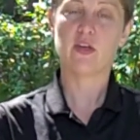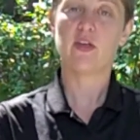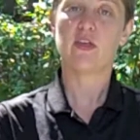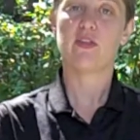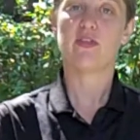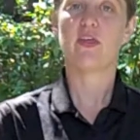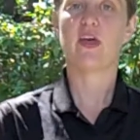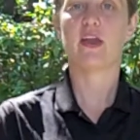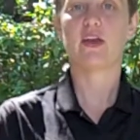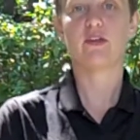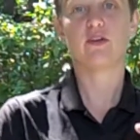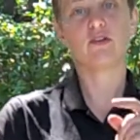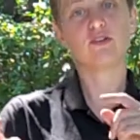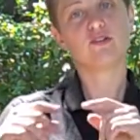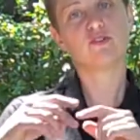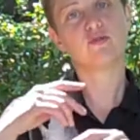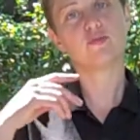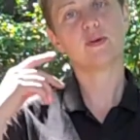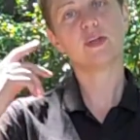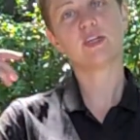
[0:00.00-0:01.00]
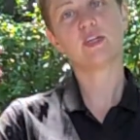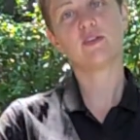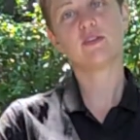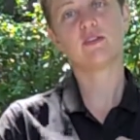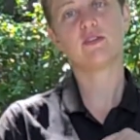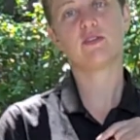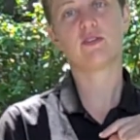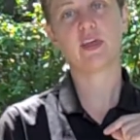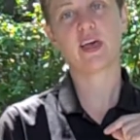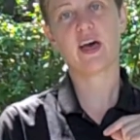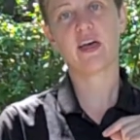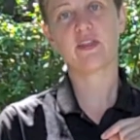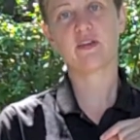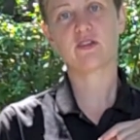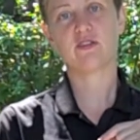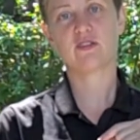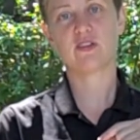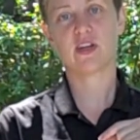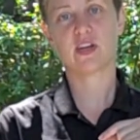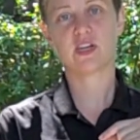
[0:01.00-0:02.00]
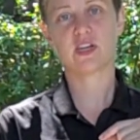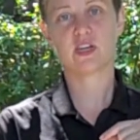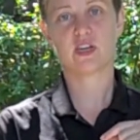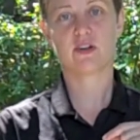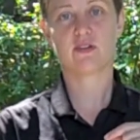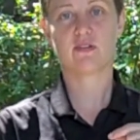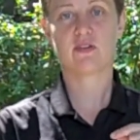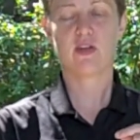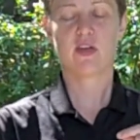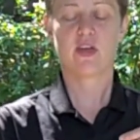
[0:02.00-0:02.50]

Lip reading: then you'll switch to the other station.